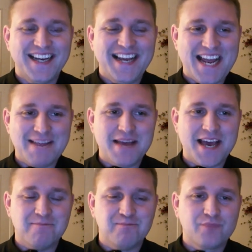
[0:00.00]

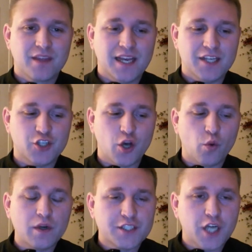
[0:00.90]
Amen. And so I
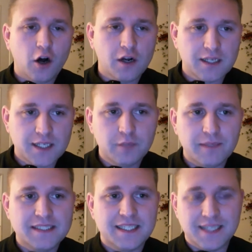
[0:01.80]
want to talk a little
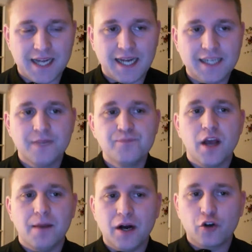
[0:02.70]
bit tonight
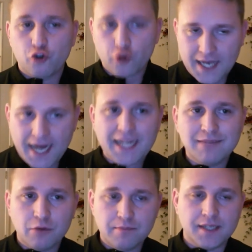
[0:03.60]
about creating
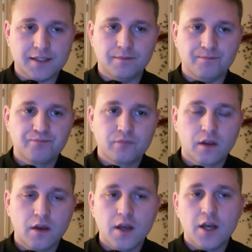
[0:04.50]
momentum
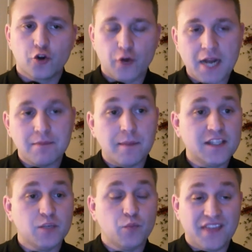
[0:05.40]

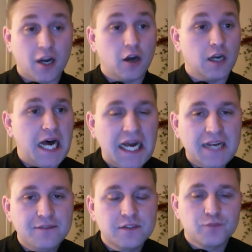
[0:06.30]
within our
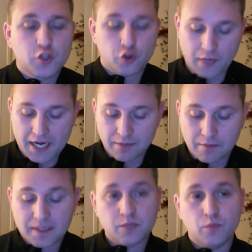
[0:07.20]
lives, creating
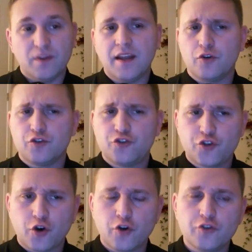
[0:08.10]
momentum within our
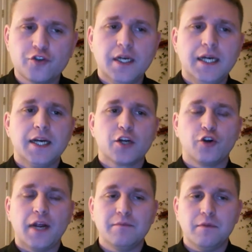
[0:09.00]
church,
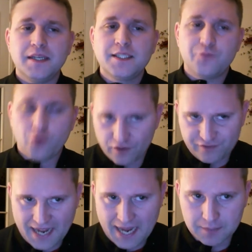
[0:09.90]
creating momentum for our
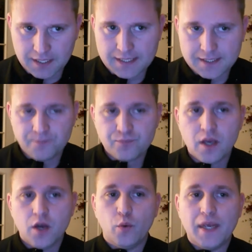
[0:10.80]
families.
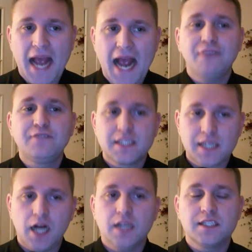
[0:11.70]
We have to
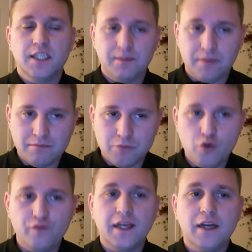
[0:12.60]
constantly be
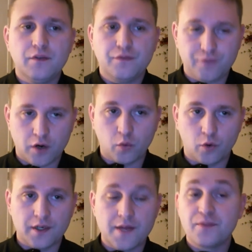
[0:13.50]
moving
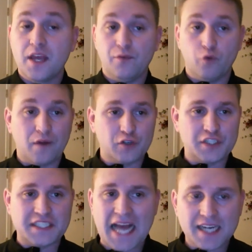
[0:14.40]
forward. If we're ever
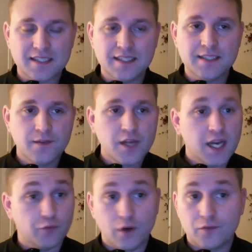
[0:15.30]
stagnant,
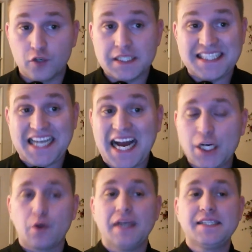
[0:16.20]
if we're ever
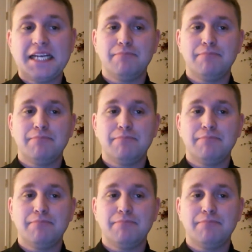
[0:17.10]
digressing